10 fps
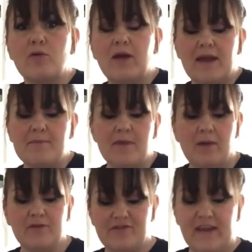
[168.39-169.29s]
I
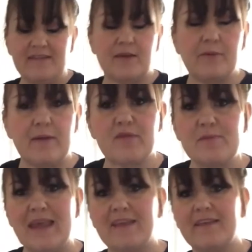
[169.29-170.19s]
would find that when I was
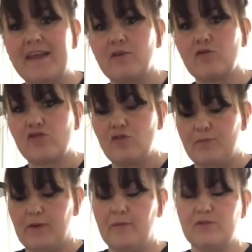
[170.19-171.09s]
making lentil soup
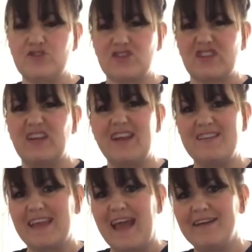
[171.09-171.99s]
I would just grate
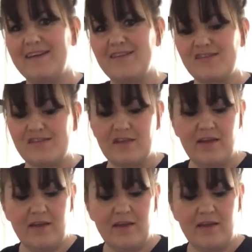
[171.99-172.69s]
the carrots